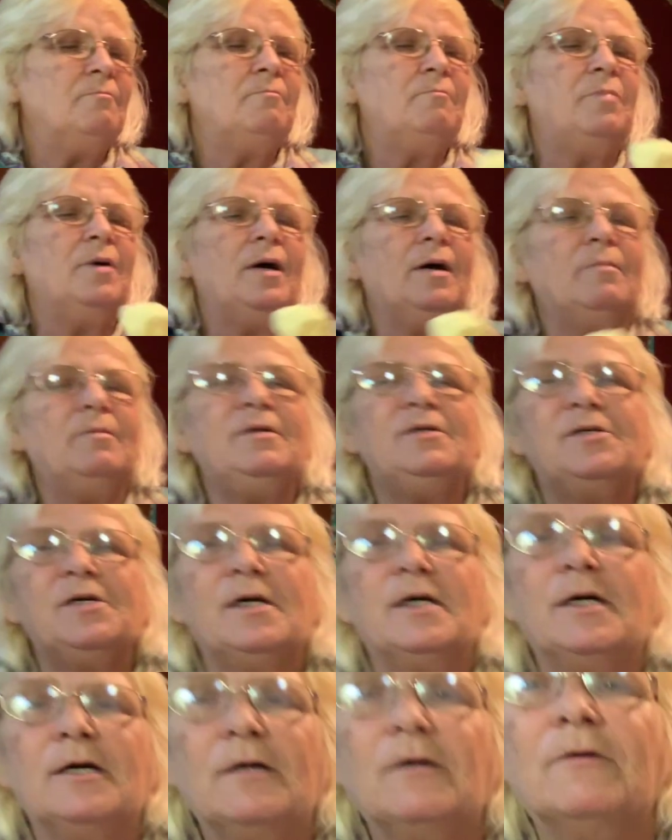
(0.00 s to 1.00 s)
Bobby's
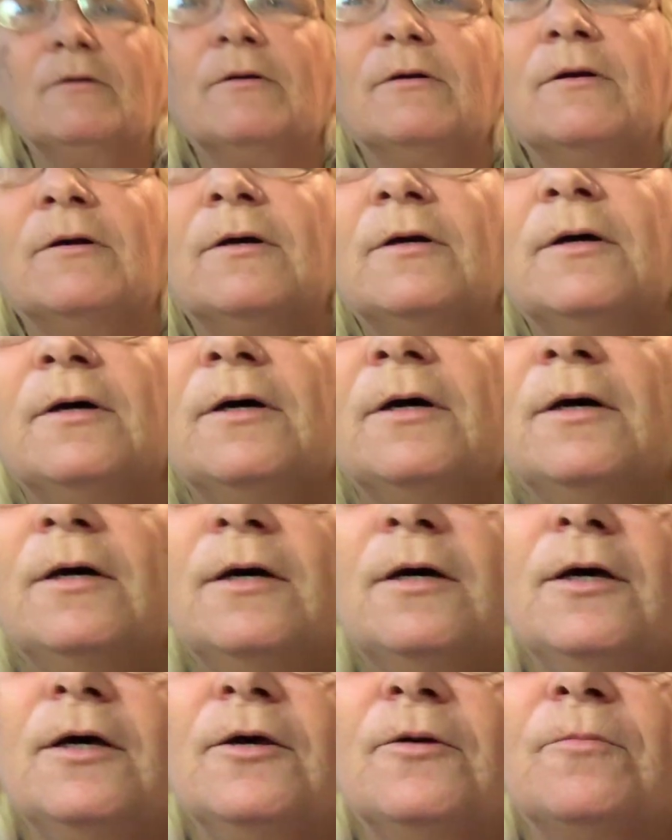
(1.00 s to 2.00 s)
hair
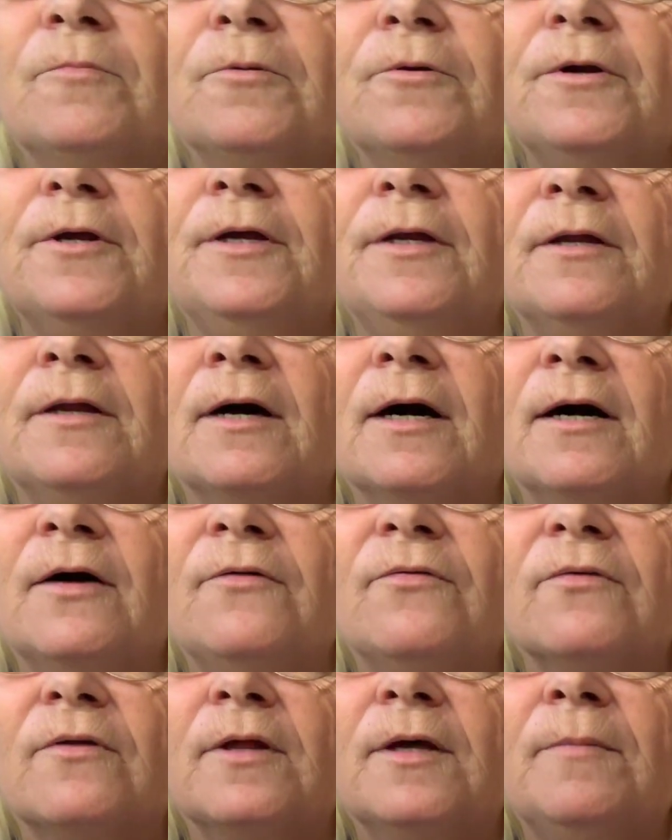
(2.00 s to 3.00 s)
is pretty
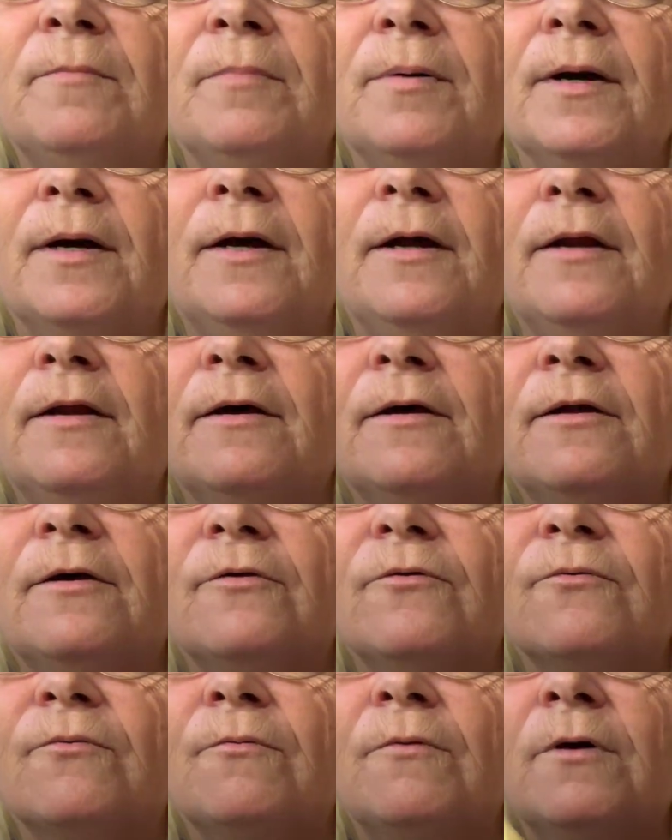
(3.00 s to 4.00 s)
nicely painted.
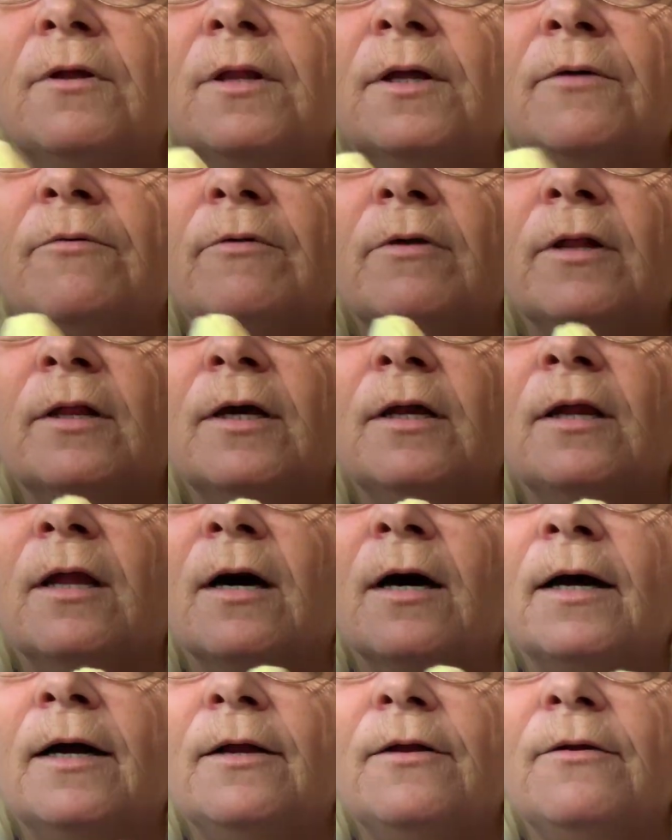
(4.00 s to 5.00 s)
It's really, really
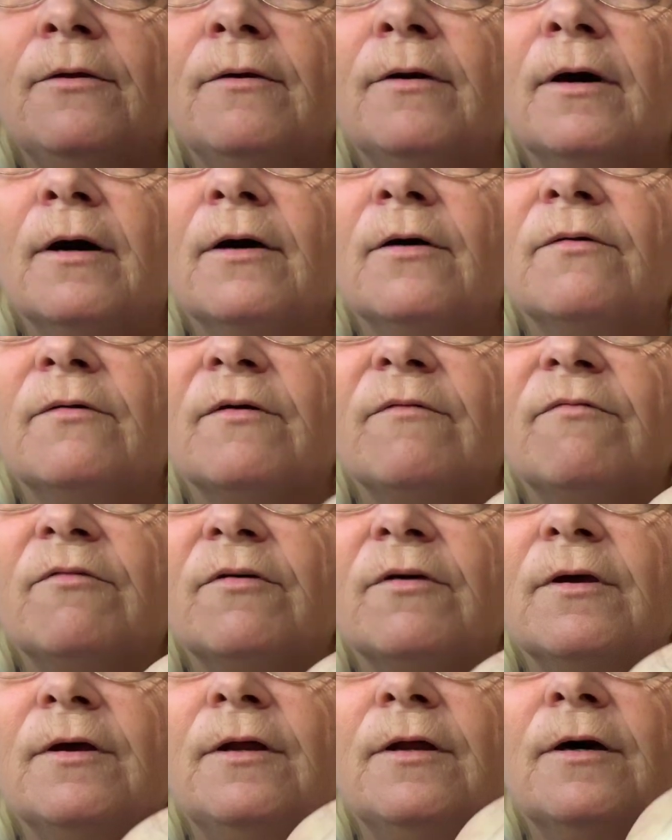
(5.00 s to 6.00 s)
light. You guys have
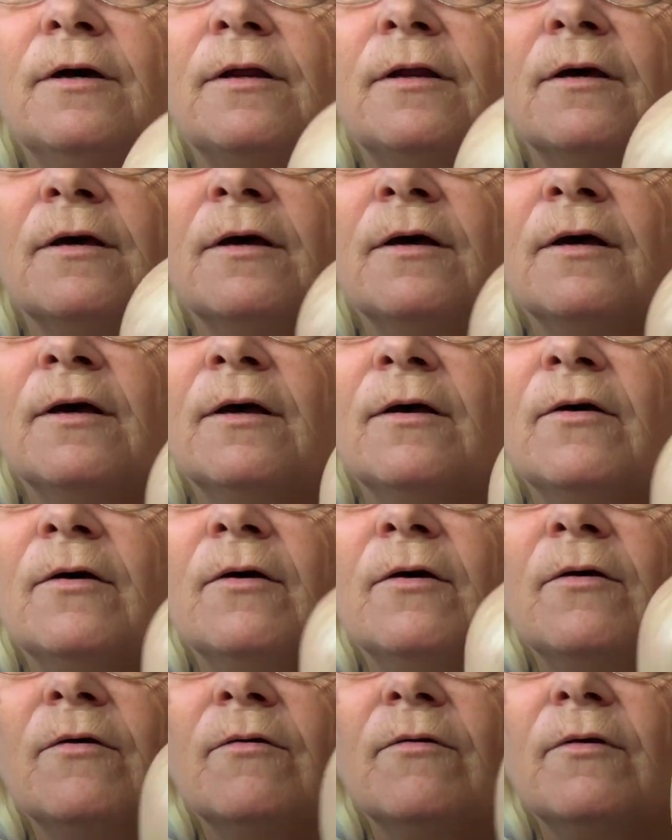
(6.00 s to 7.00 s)
seen it.
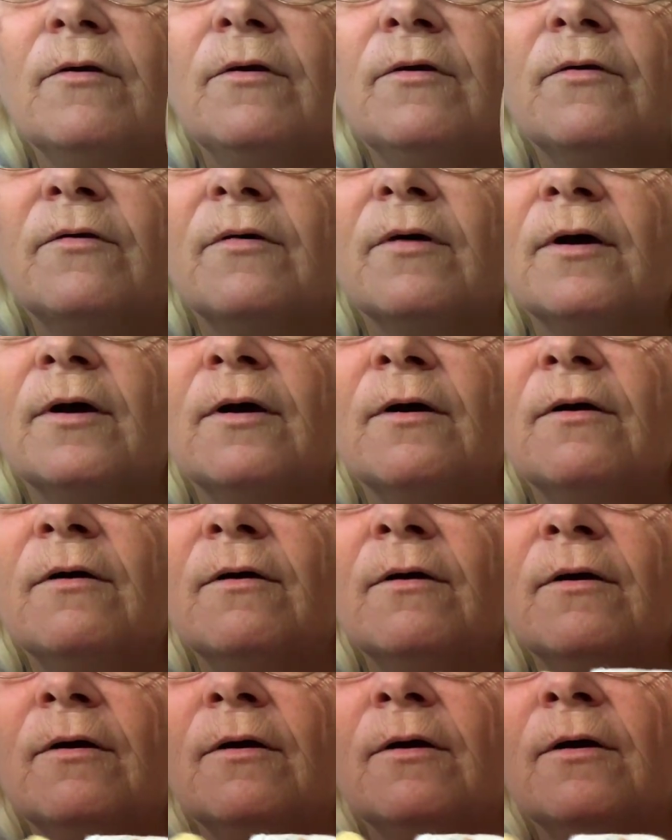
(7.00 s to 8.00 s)
See his hair?
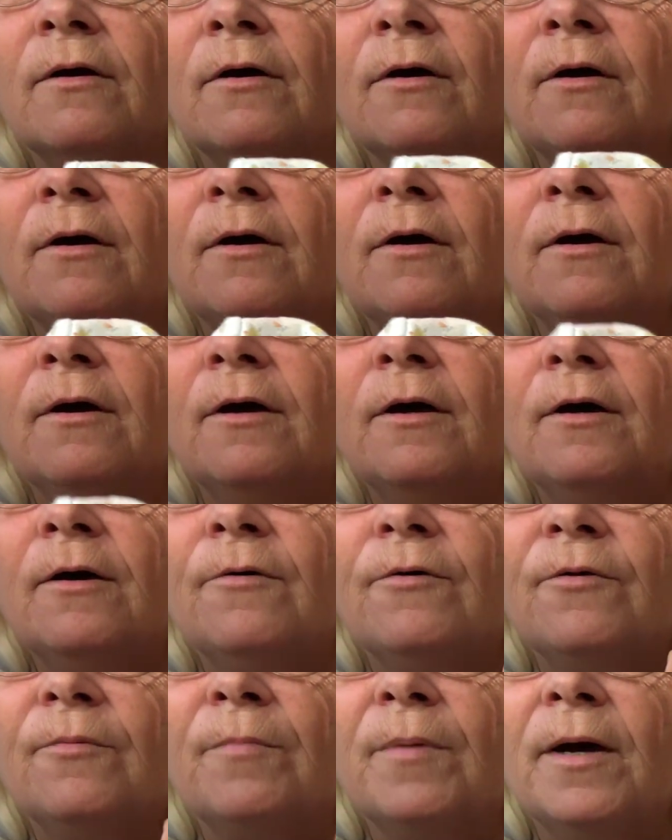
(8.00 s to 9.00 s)

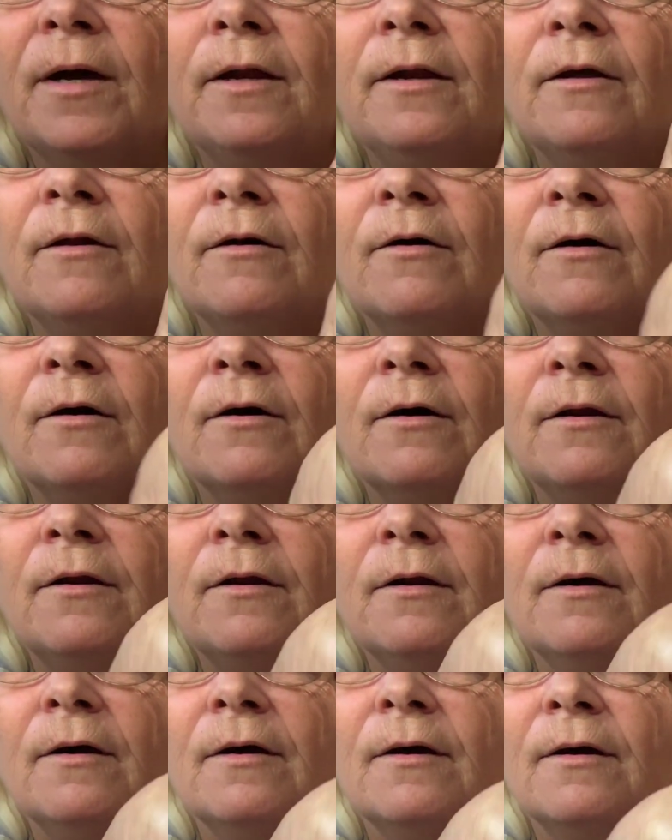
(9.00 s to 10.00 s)
It was painted
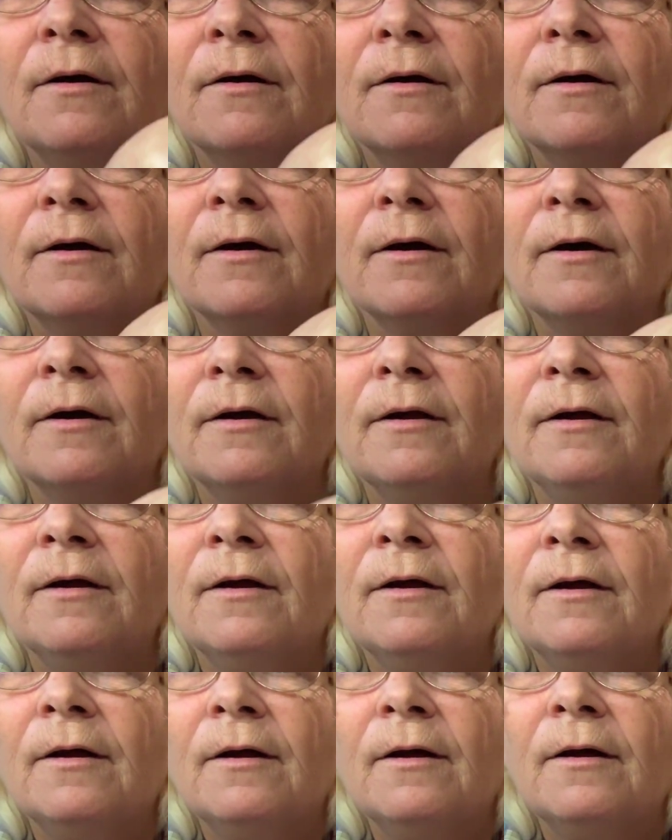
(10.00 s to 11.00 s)
on. Okay.
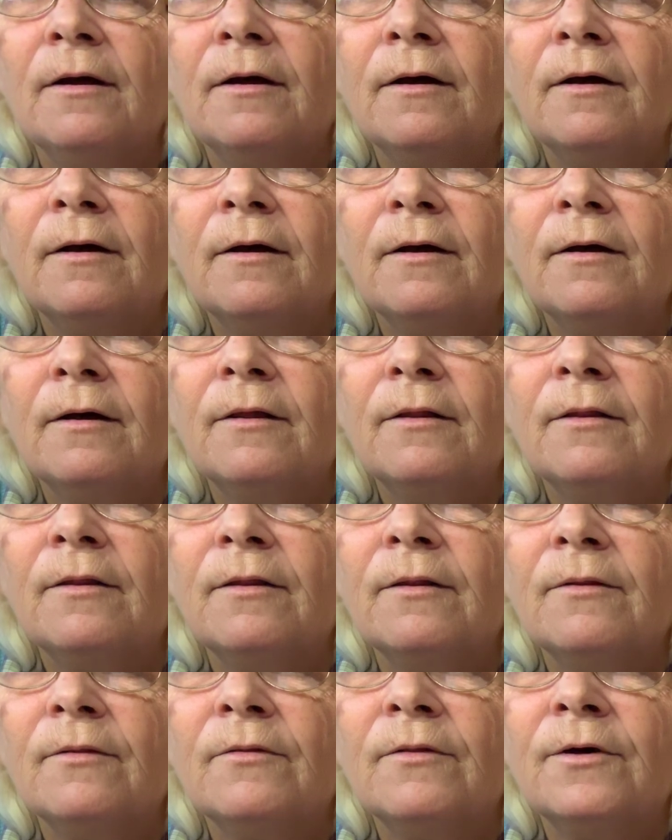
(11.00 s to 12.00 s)

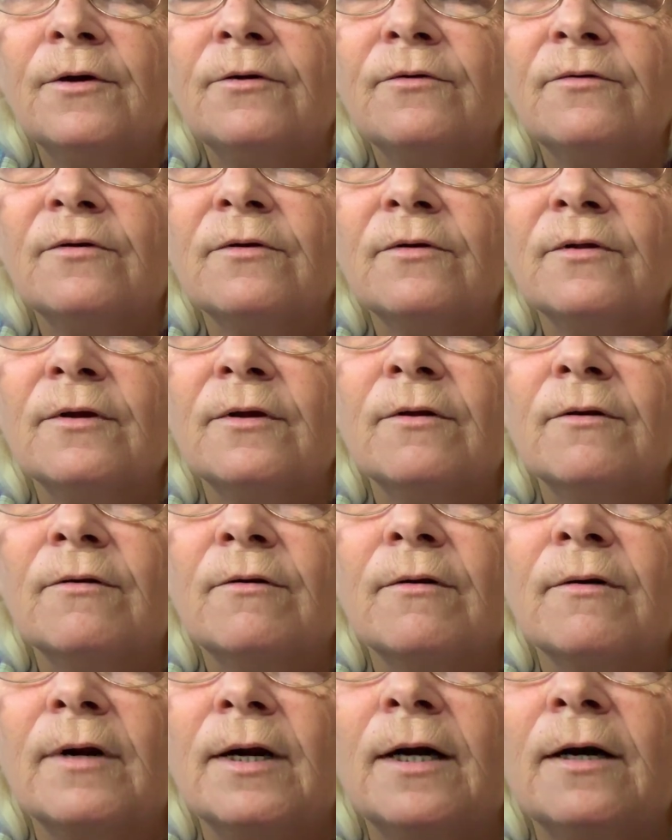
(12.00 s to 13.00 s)
There's his little
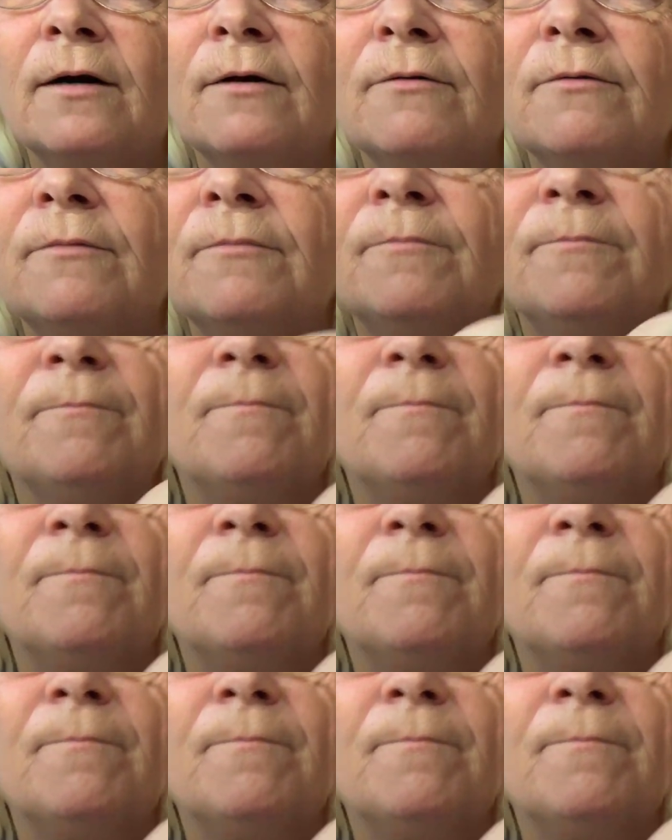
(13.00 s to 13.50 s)
crown.